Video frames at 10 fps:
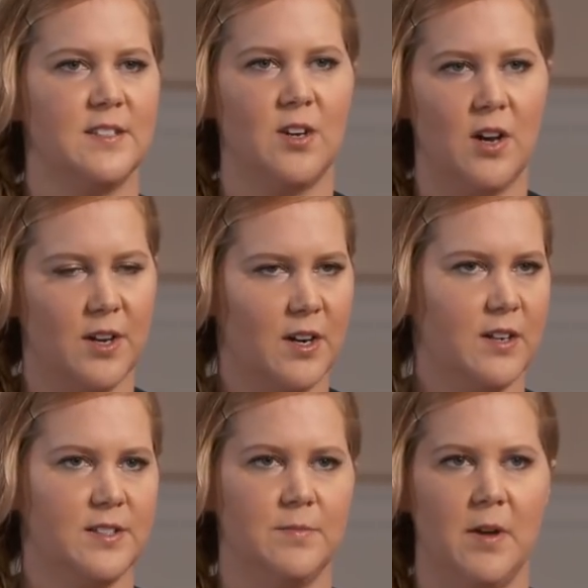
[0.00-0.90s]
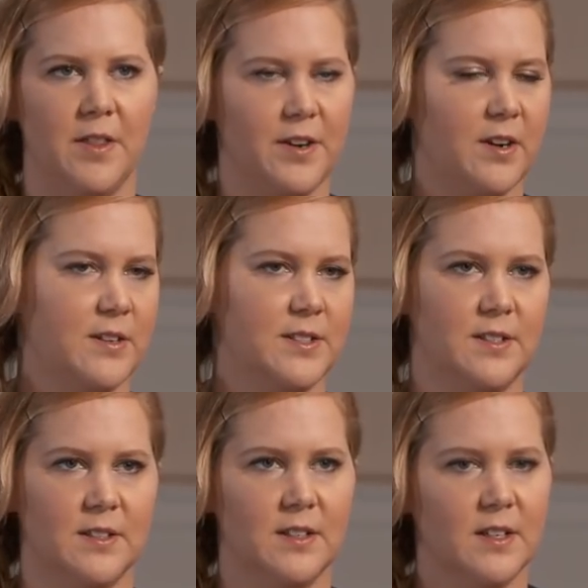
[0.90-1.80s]
as a daughter, as a mother,
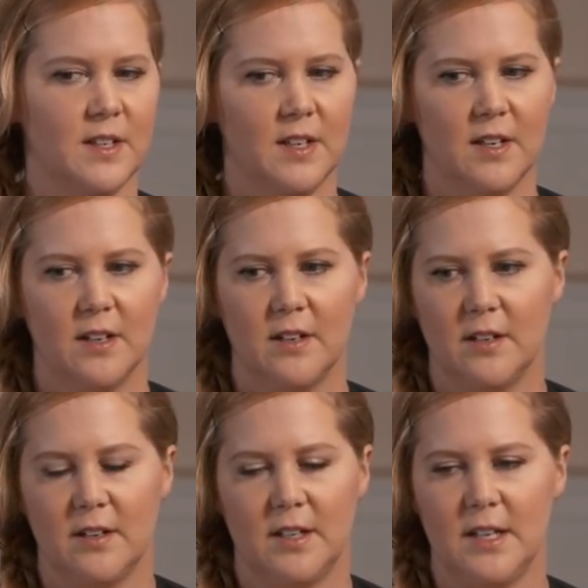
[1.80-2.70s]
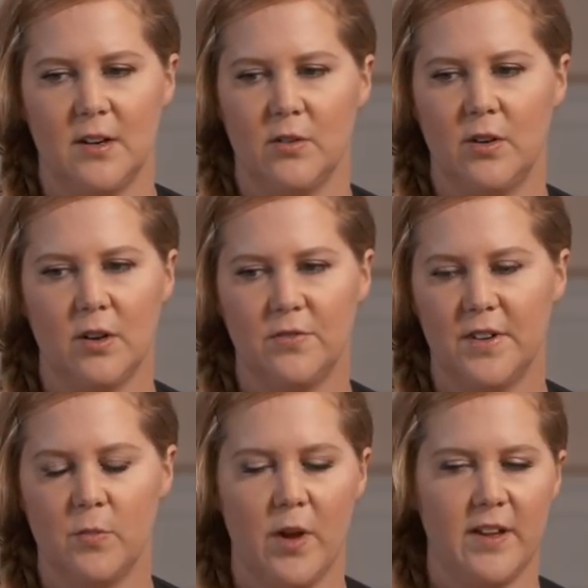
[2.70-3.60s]
as a, you know,
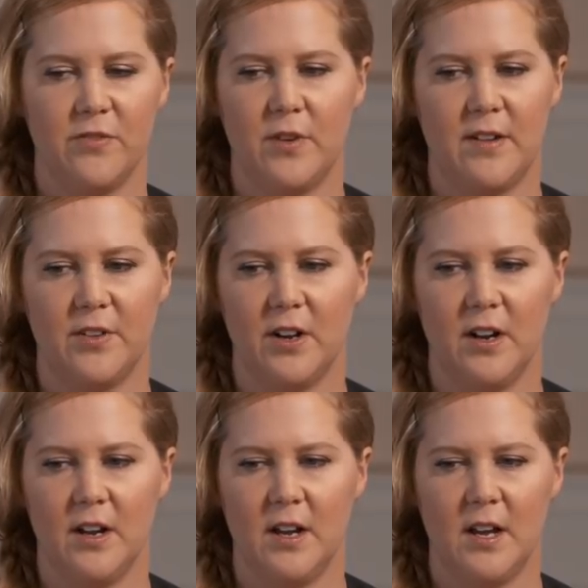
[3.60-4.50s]
girlfriend, wife, whatever,